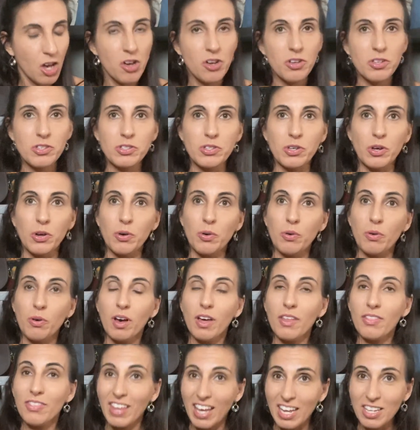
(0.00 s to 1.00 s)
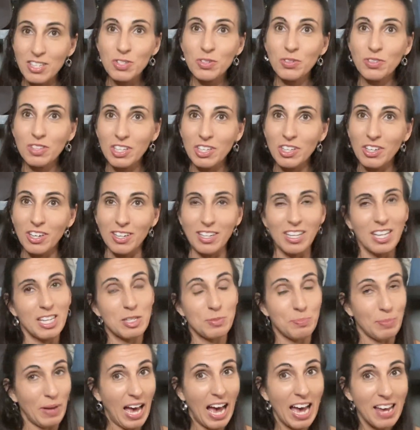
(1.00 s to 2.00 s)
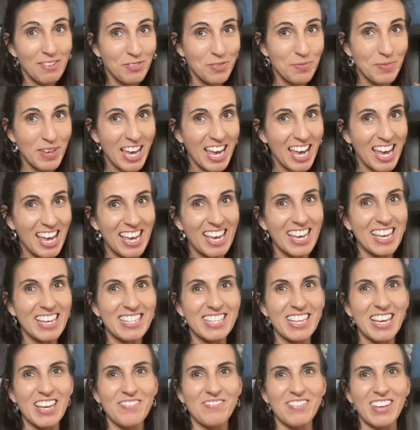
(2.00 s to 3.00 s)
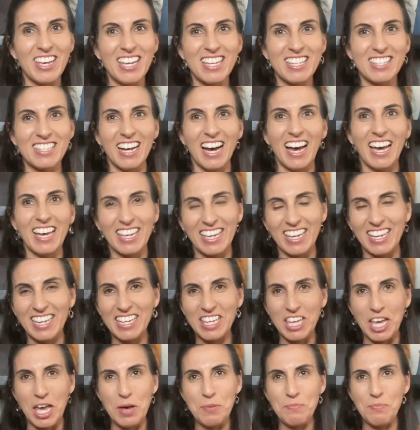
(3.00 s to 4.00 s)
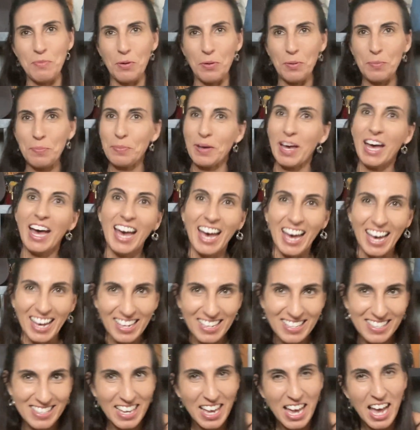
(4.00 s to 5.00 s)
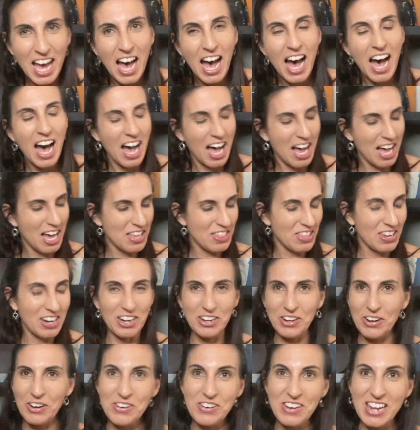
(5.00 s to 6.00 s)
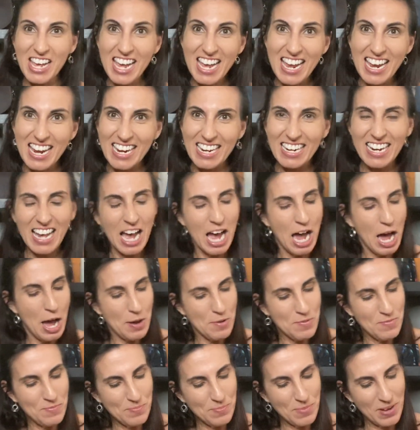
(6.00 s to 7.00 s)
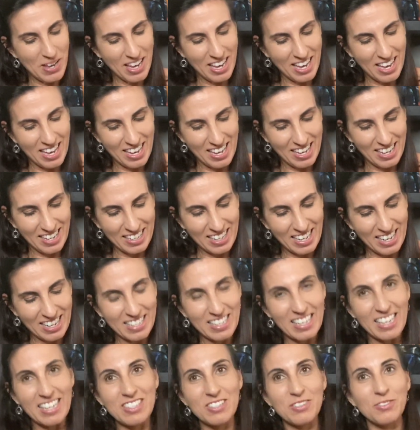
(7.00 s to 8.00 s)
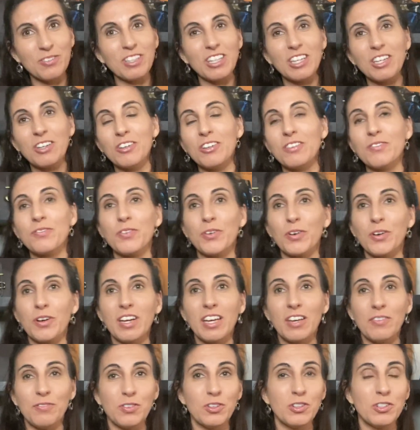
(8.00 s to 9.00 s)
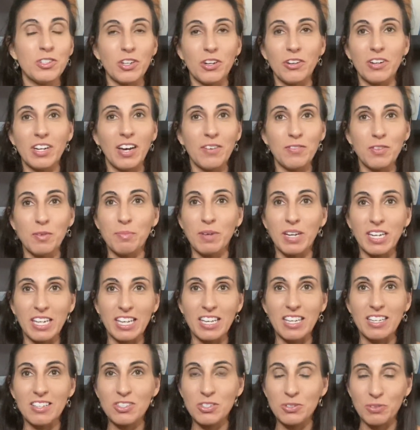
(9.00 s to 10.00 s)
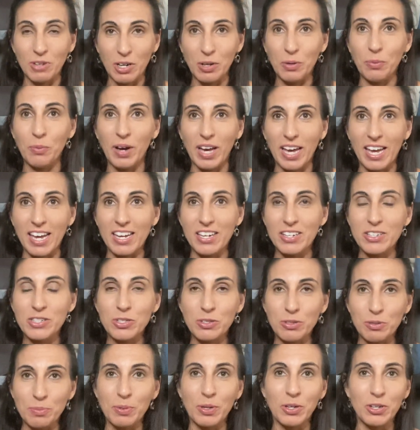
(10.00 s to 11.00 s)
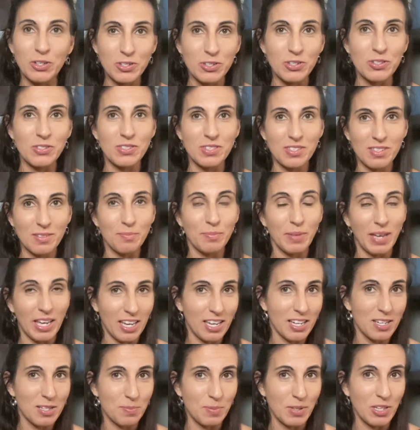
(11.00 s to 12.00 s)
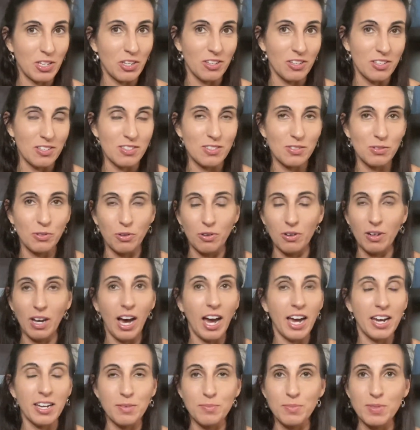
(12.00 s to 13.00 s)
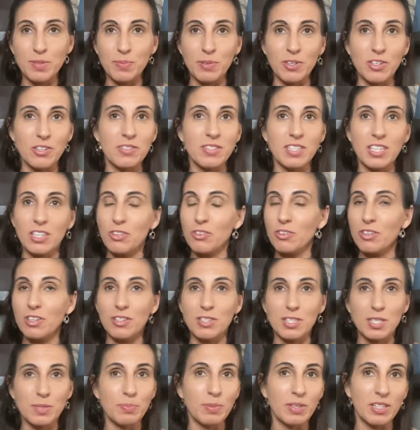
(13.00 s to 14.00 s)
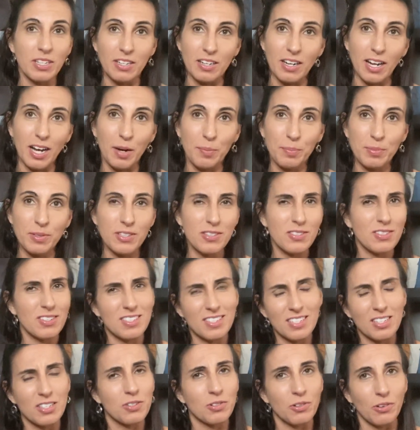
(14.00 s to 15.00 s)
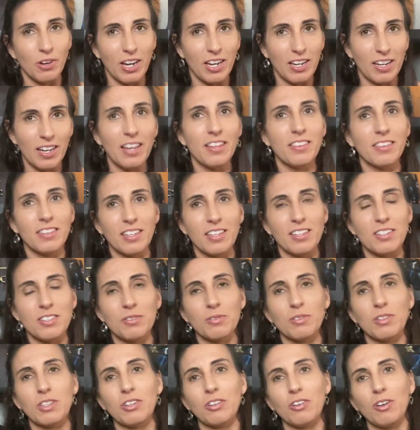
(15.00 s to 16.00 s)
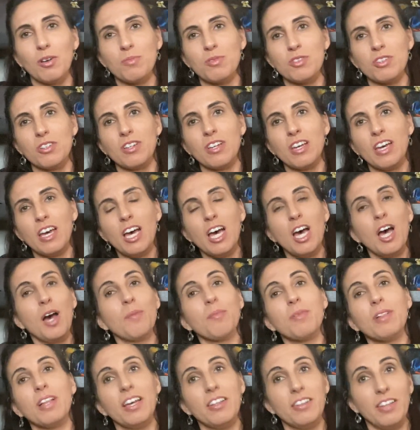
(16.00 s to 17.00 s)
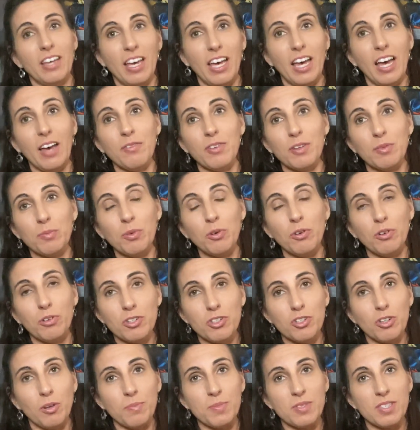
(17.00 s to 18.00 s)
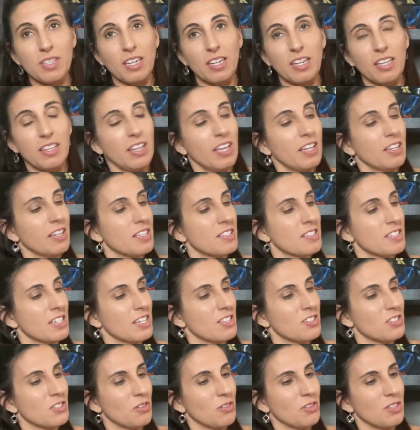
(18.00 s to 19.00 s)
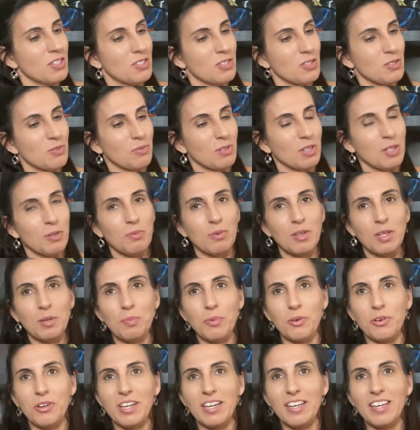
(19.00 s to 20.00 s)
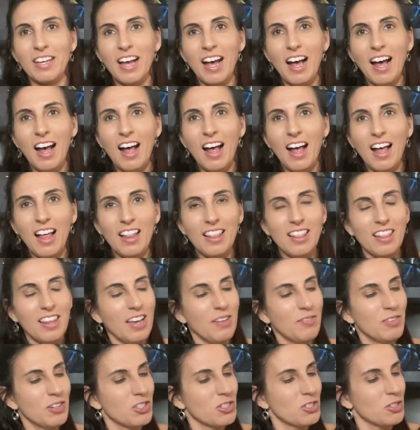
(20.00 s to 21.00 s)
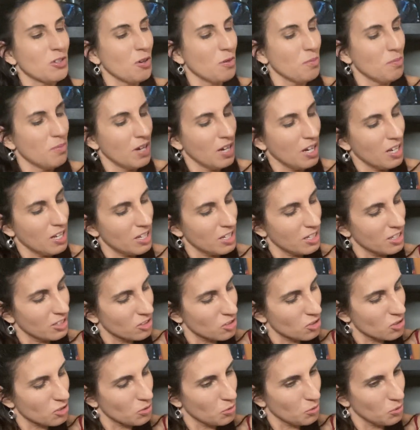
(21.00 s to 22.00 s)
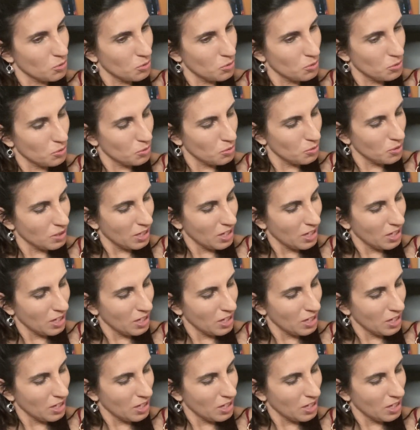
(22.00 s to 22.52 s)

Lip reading: So that's really good. It's bad for me because it means I can get more bags that I don't need, but it's really good for if you don't have the money straight away to purchase bags or items, because then you can split it up. It's great. I think it's a really good option. I'm glad they have it. More shops are getting that these days. So this is really, really pretty. I love it so much. Ooh.